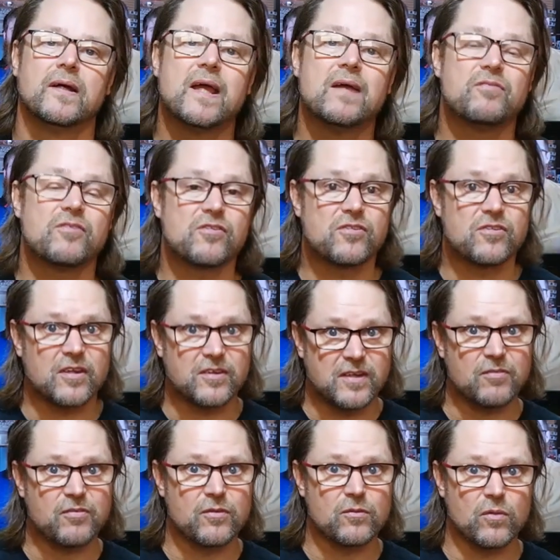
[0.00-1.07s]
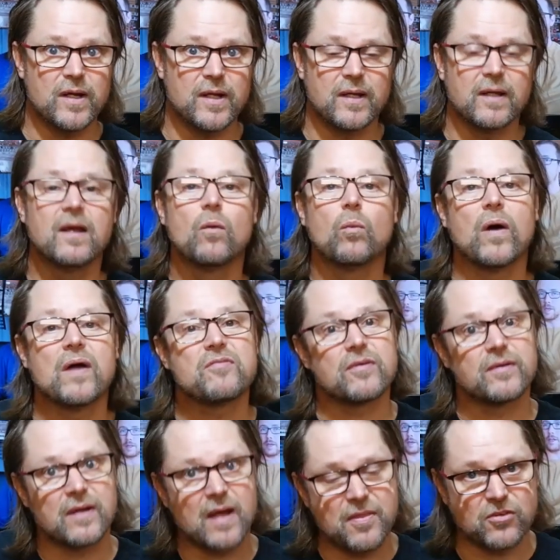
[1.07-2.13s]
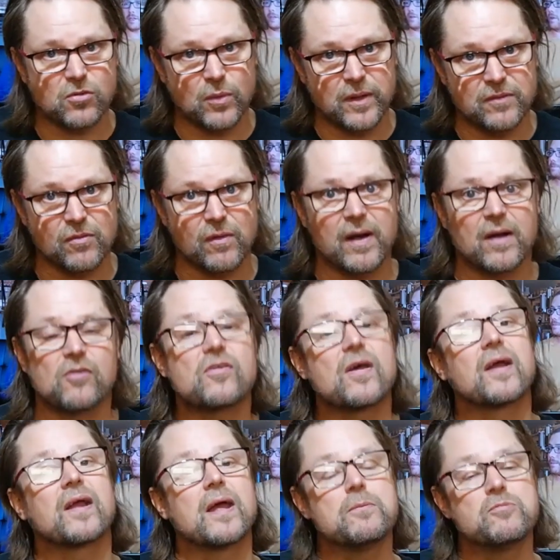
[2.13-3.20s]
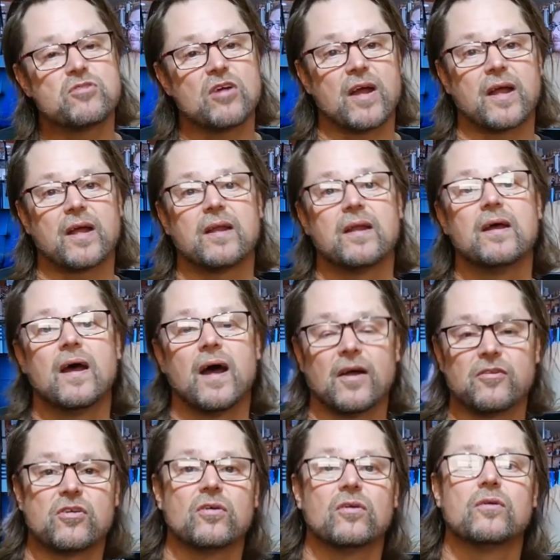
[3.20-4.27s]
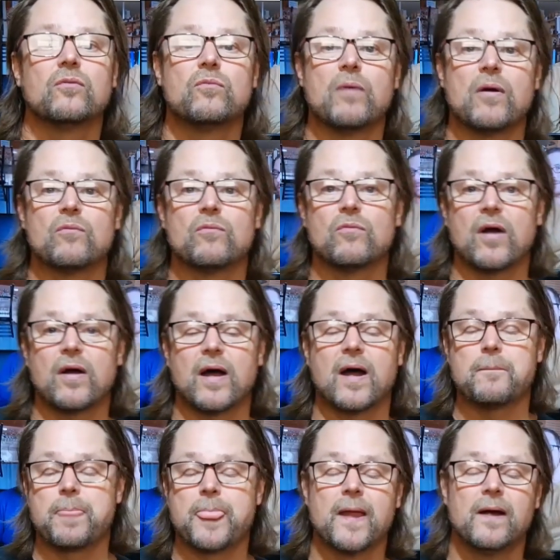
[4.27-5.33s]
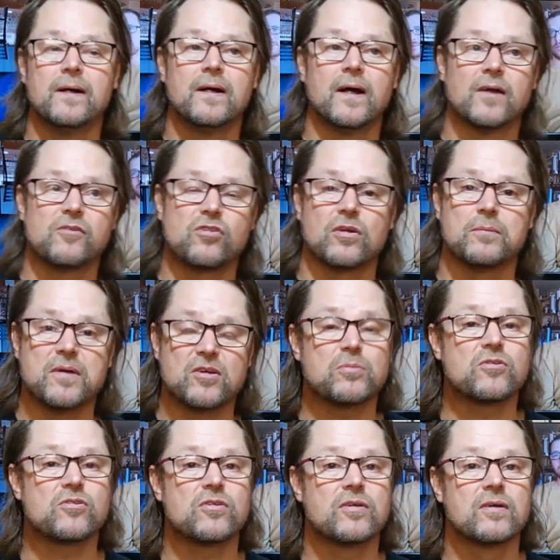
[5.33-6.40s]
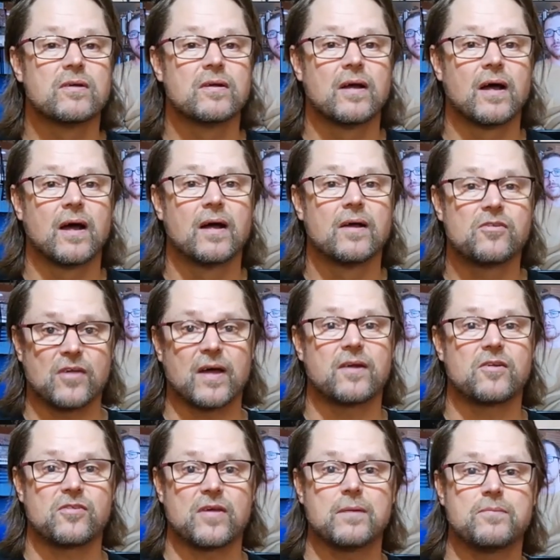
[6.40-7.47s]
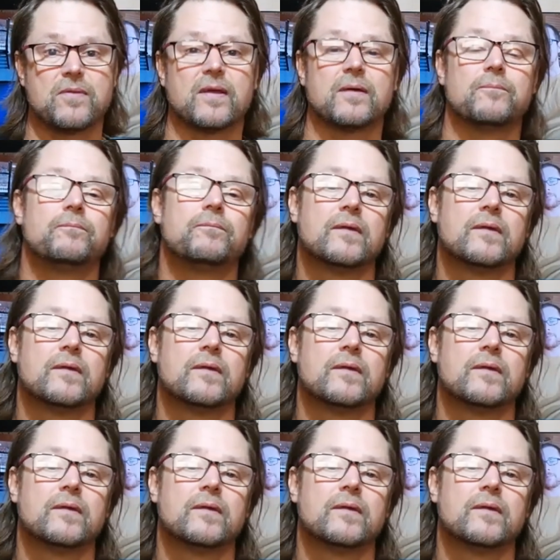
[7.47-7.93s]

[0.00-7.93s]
If it's a different reading, wait for another 24 hours and keep checking until the, um, until the measurements say the same thing.